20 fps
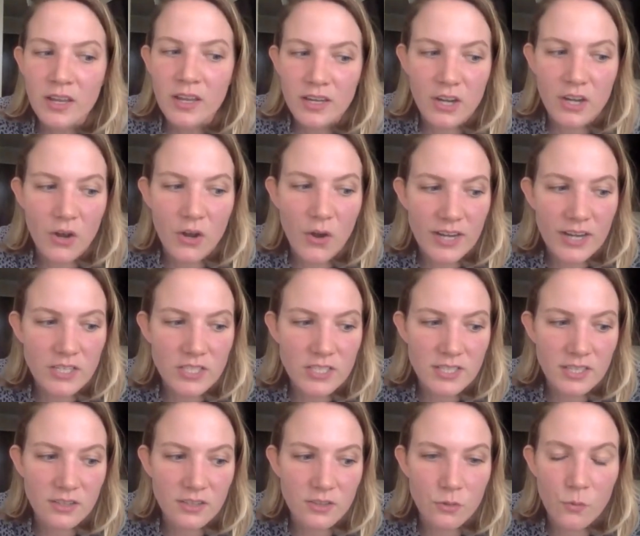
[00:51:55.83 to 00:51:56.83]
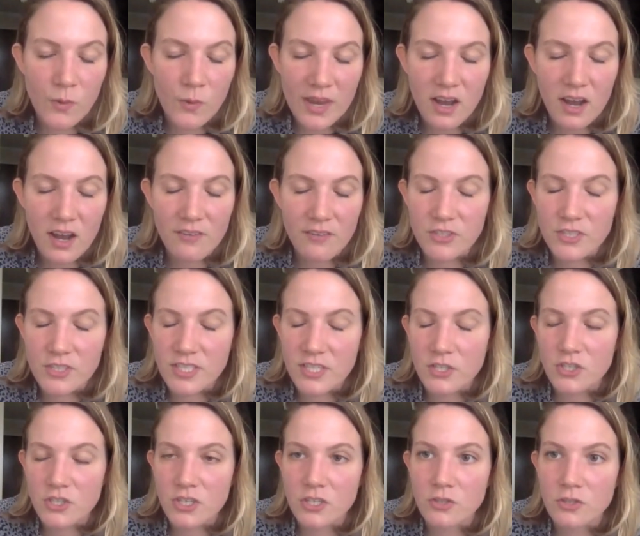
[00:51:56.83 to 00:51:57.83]
you know, I just think the weight
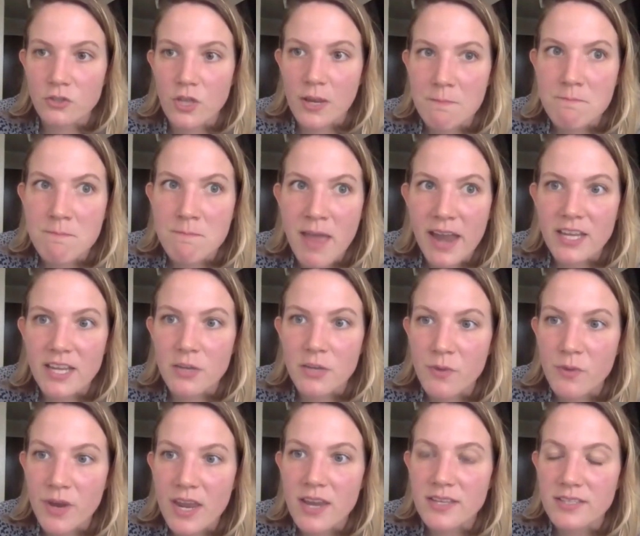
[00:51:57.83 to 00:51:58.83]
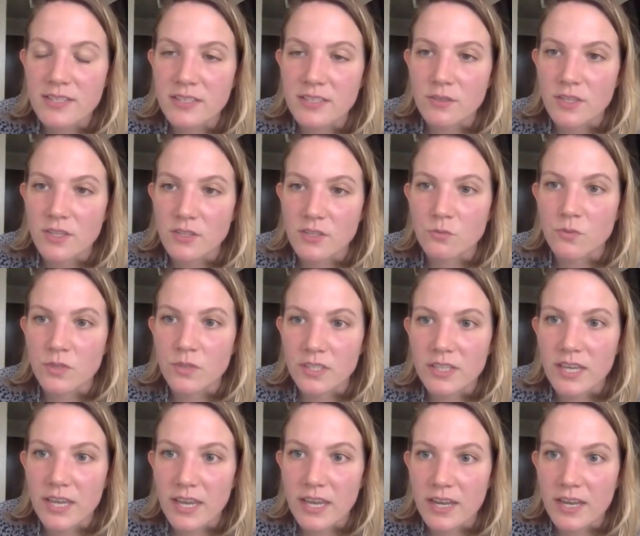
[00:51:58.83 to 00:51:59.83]
conversation in, in many ways, it's, it's
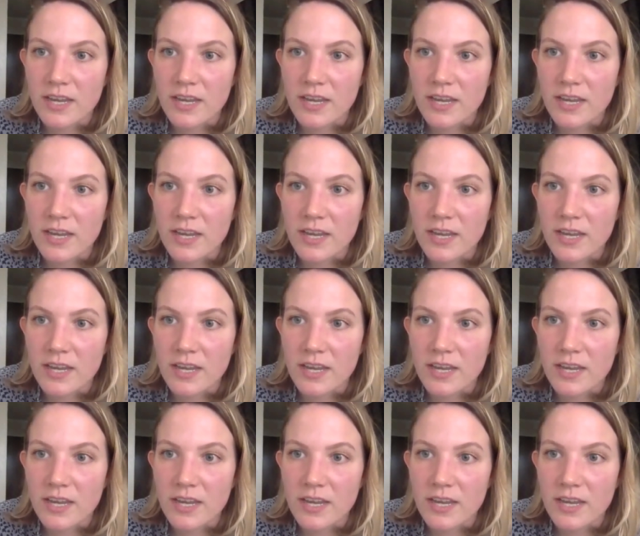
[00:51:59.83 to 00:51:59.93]
really, it